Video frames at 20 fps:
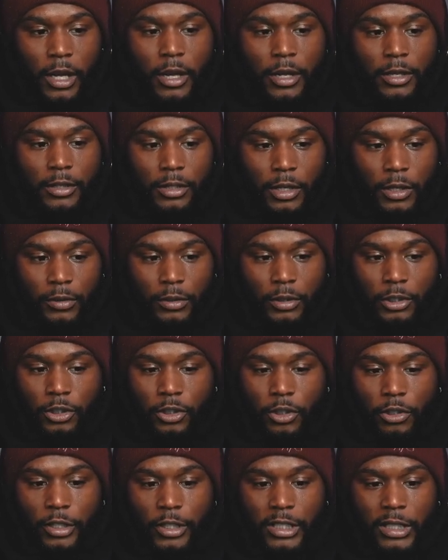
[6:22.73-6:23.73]
So to show
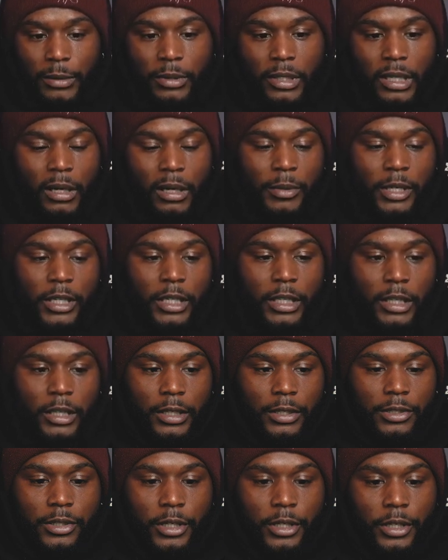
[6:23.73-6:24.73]
you an example, I'm gonna hit
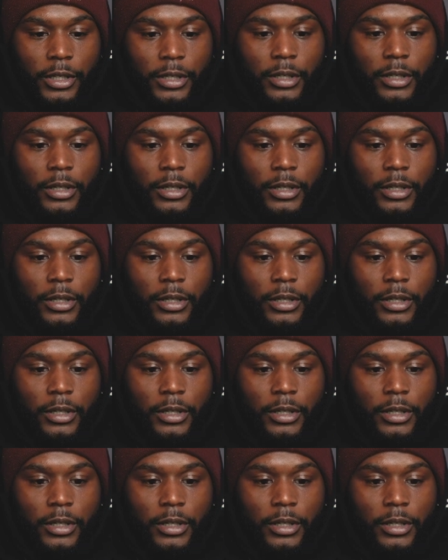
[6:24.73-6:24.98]
insert.